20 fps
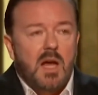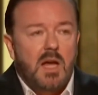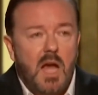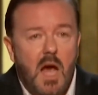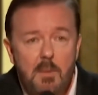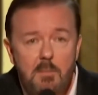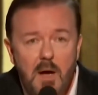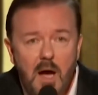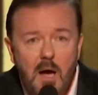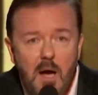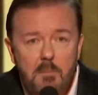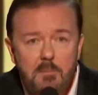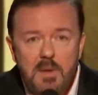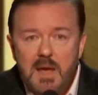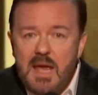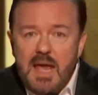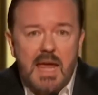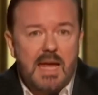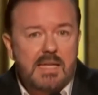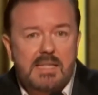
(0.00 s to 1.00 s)
come up,
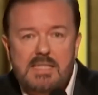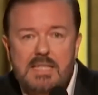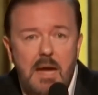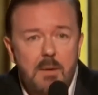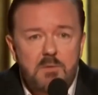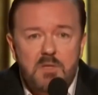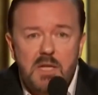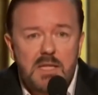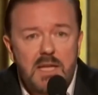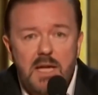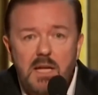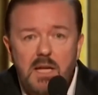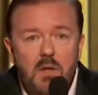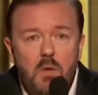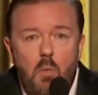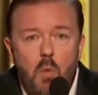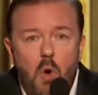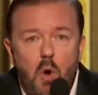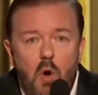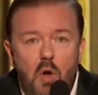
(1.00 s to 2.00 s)
accept your little
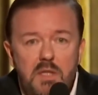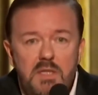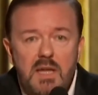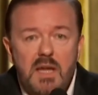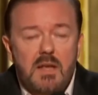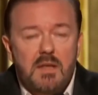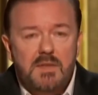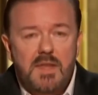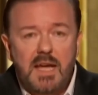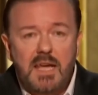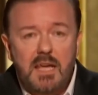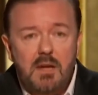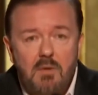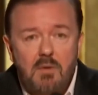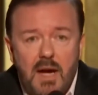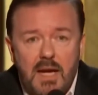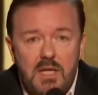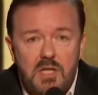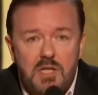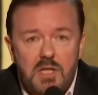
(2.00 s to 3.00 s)
award, thank your
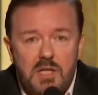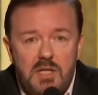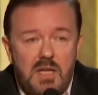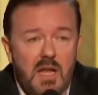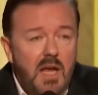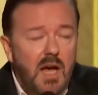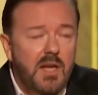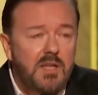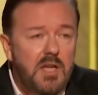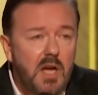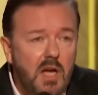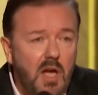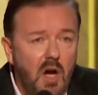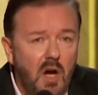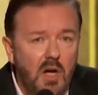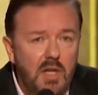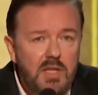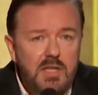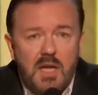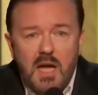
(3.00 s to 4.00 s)
agent and your
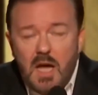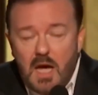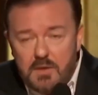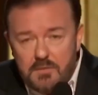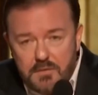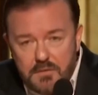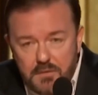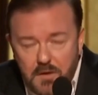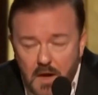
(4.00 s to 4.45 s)
God, and...